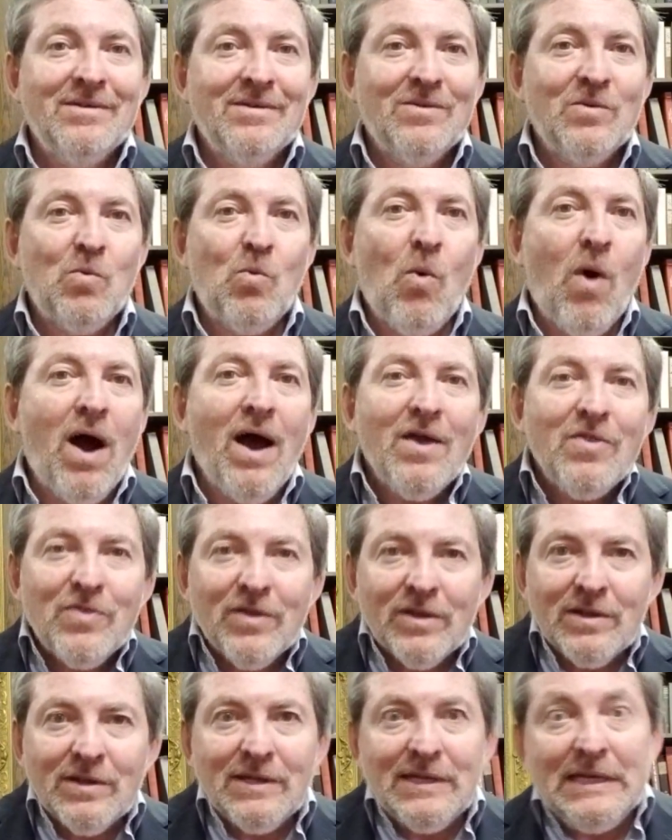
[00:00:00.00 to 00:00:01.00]
Why the
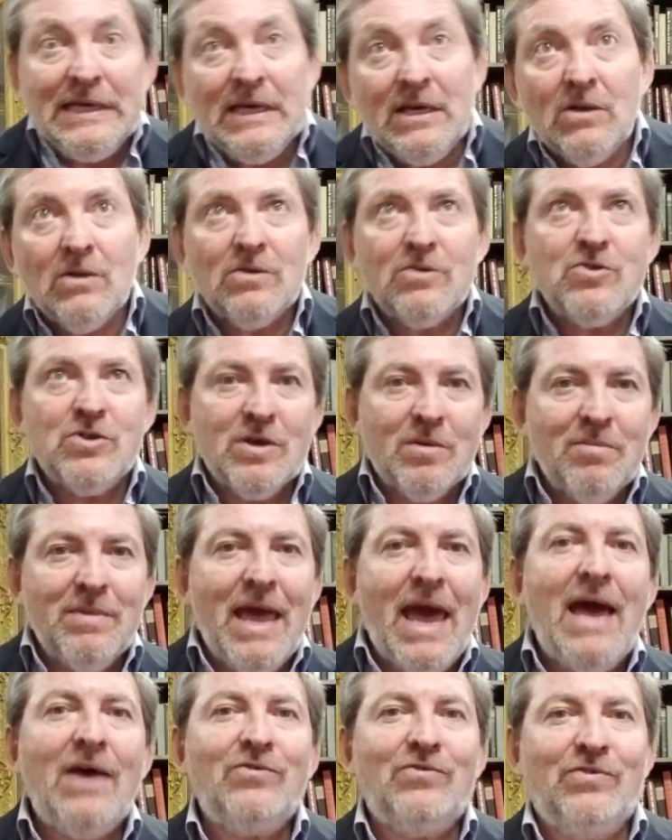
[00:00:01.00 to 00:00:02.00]
legal
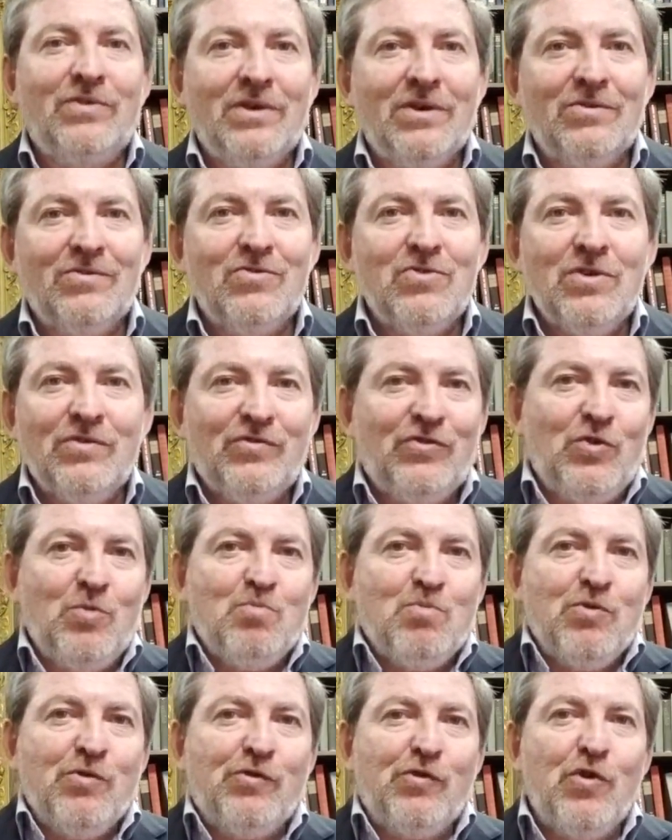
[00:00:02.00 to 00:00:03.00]
gymnastics just to
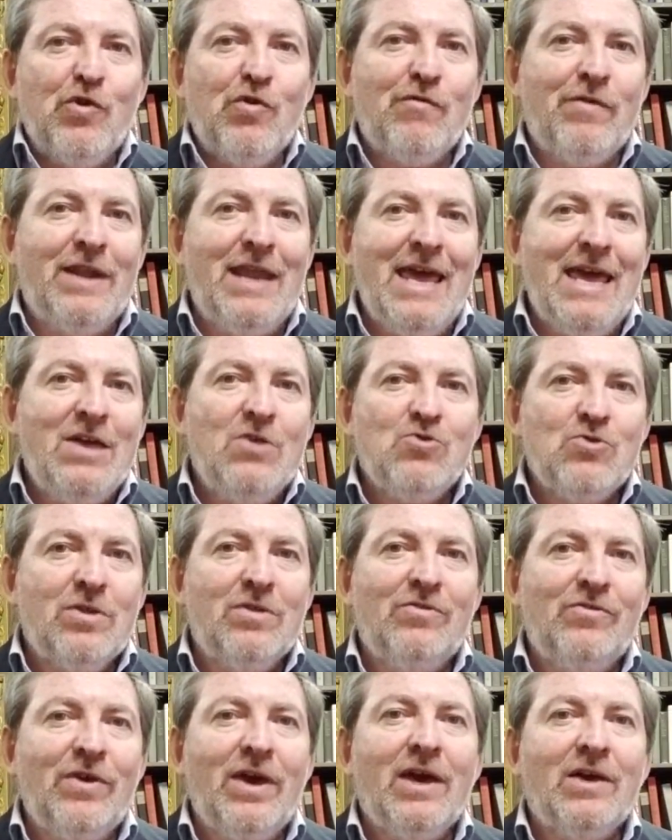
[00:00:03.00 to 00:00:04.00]
preserve an
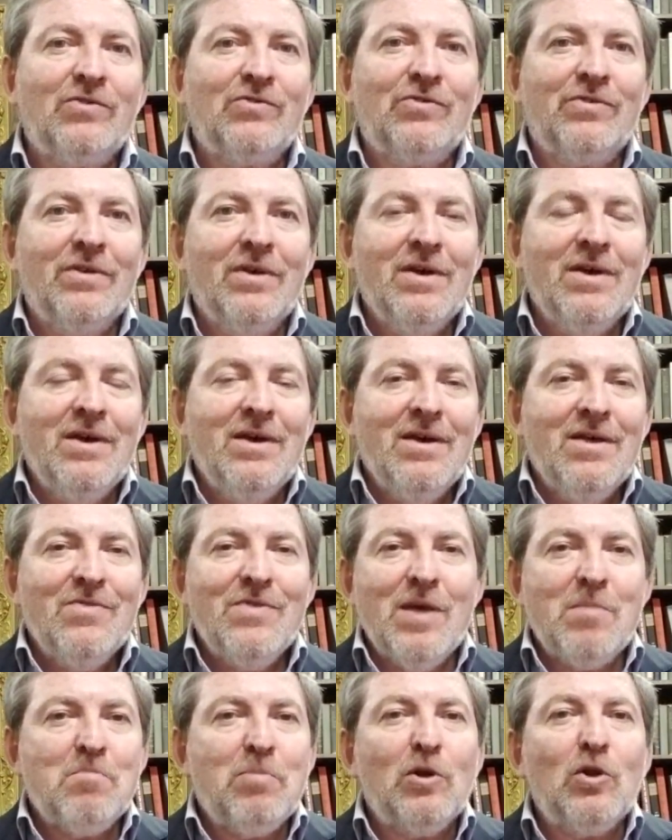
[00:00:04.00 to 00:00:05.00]
ancient text
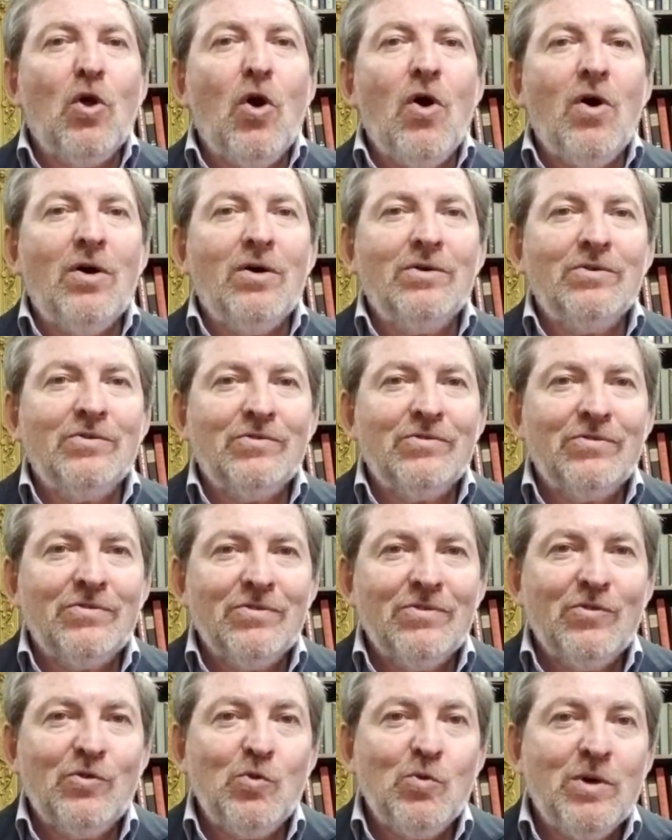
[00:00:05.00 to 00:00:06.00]
that belongs
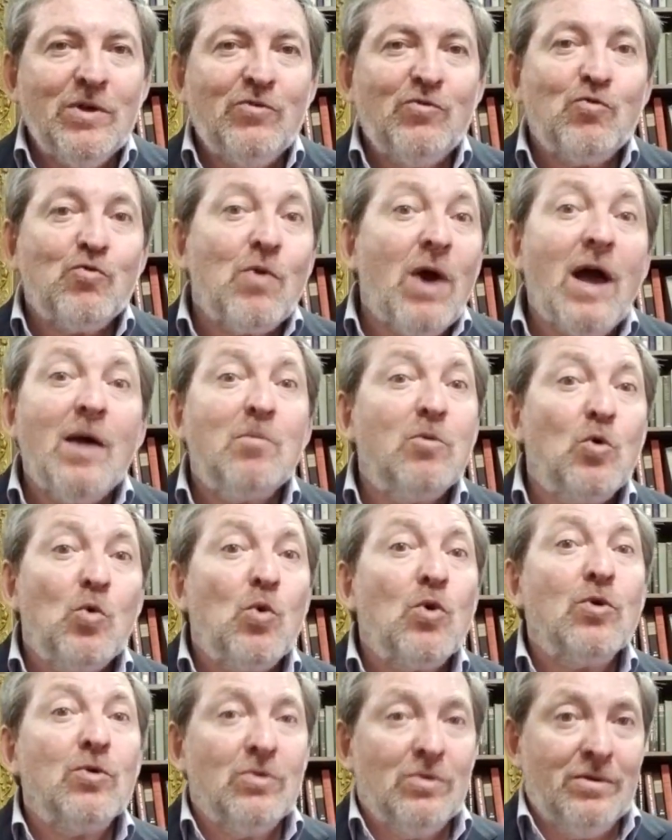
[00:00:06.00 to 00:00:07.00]
to a tribal
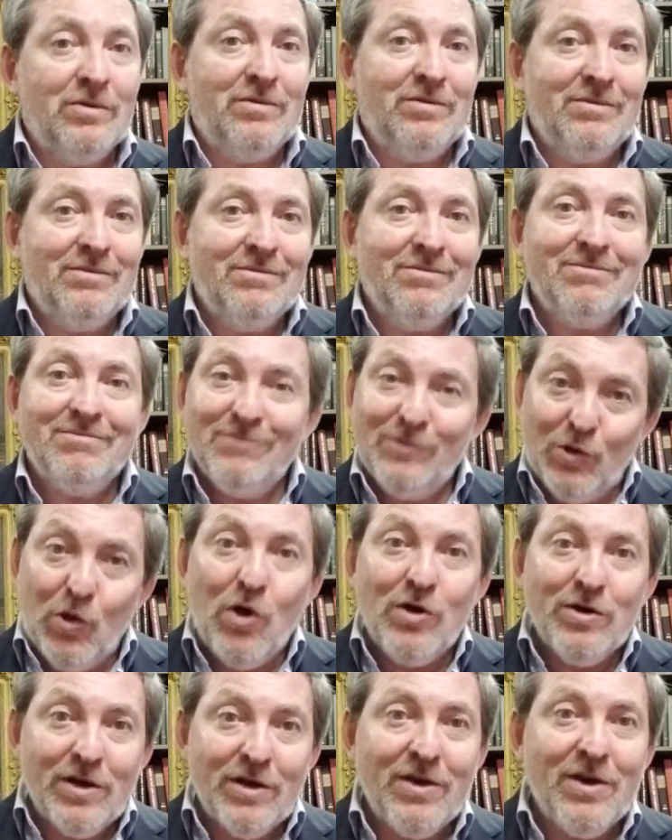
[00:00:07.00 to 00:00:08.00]
world
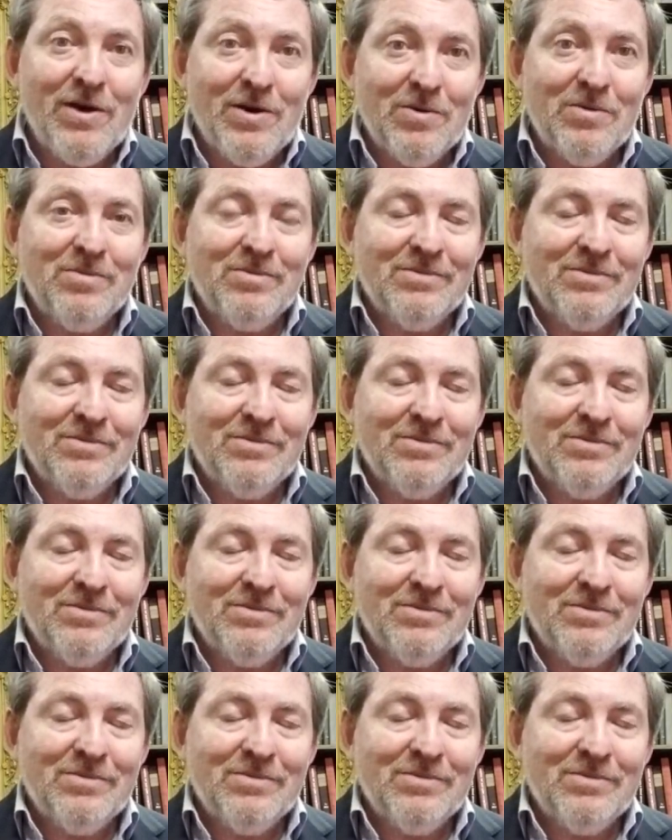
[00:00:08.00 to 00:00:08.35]
long ago?